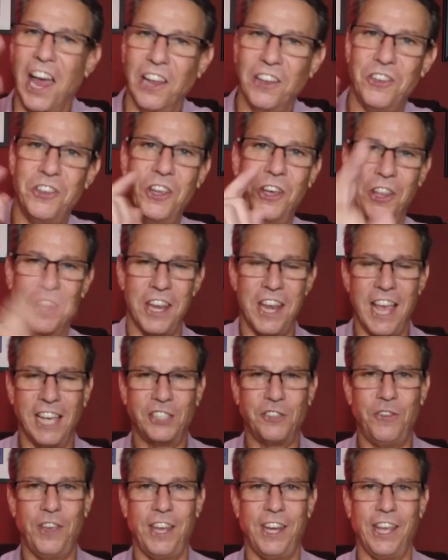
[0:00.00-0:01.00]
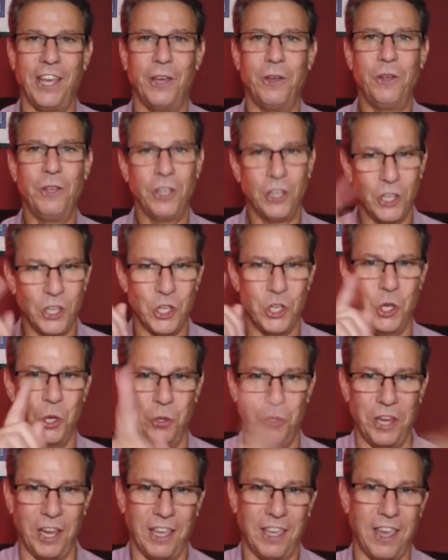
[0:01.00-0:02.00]
Until the next video,
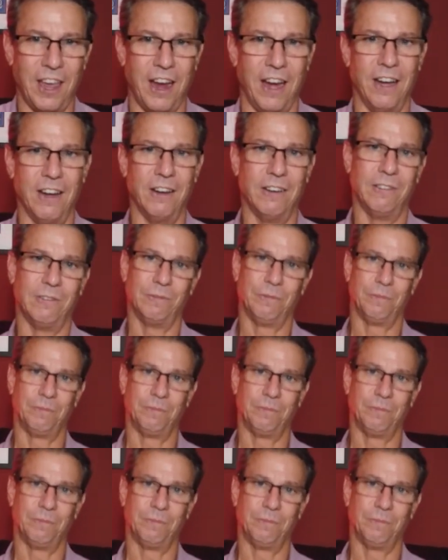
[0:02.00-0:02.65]
you take care.